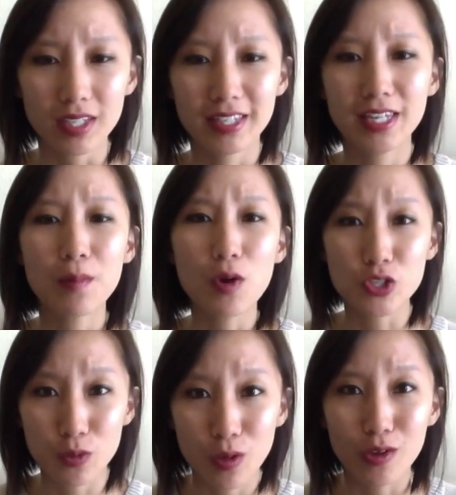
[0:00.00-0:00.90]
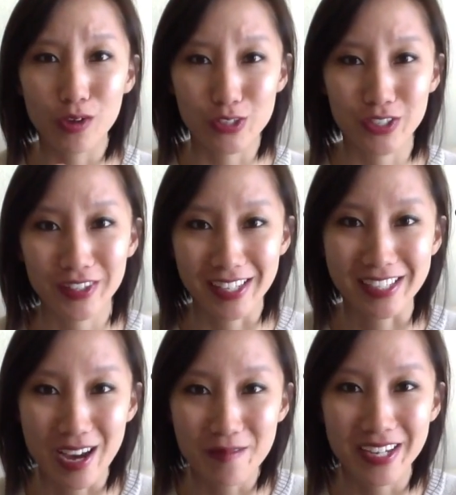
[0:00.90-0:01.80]
The emotional roller coaster that's
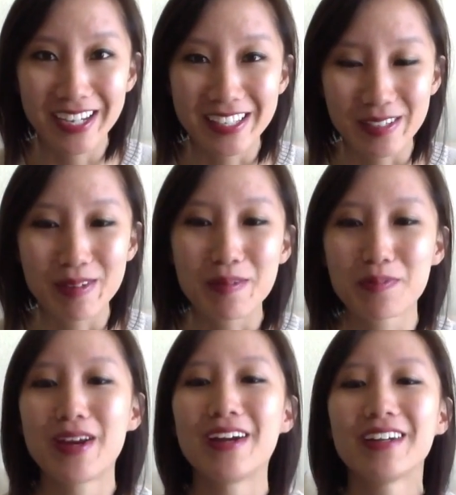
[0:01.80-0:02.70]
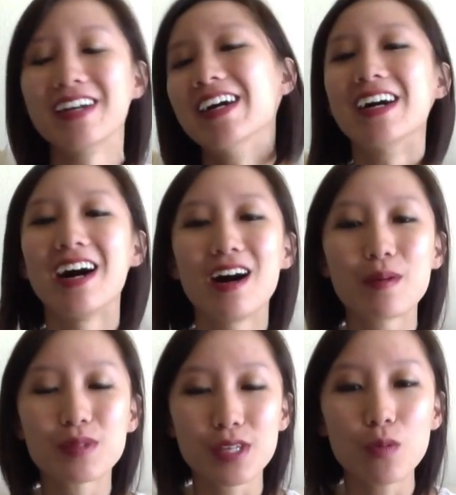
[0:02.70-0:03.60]
coming, so be prepared.
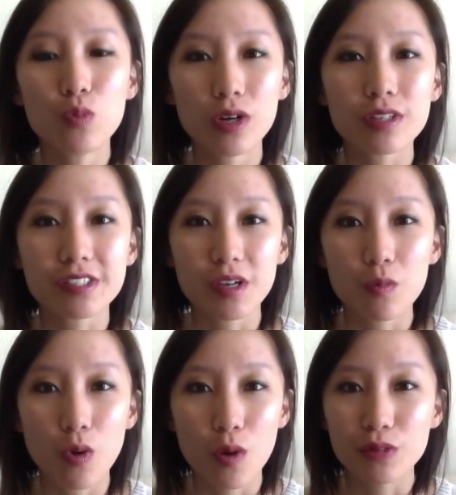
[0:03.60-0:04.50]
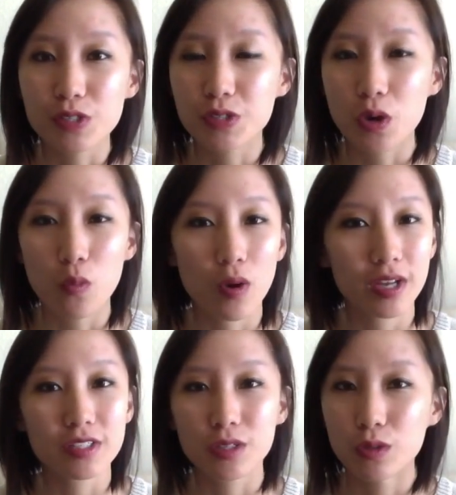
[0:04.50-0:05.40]
Some will, some won't. So
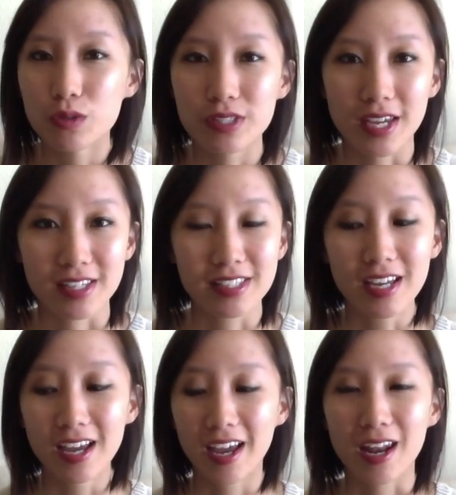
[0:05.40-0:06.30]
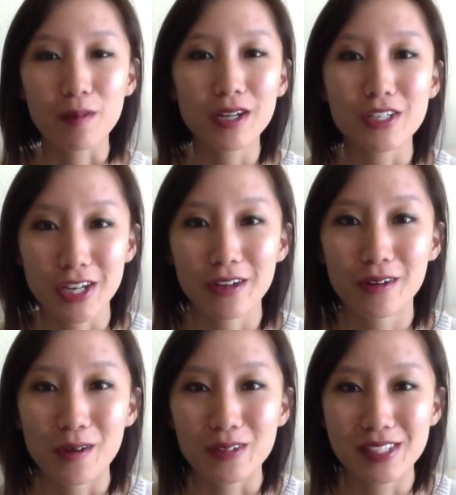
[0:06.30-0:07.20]
what? So who's next? And I'm going to check your
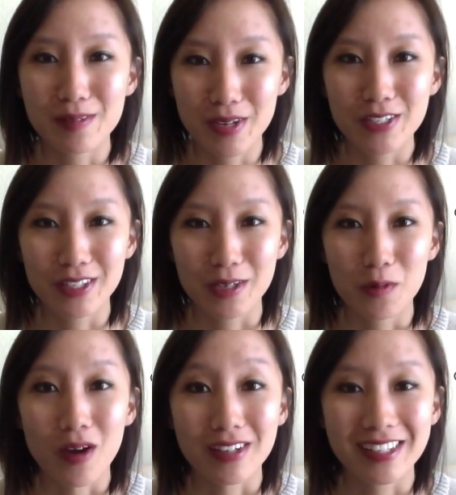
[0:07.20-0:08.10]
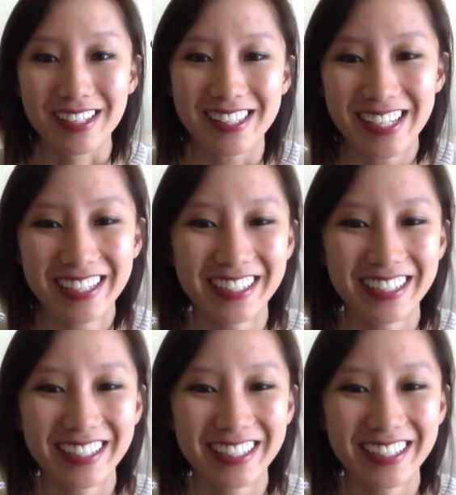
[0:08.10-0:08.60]
notes to make sure that you watch this.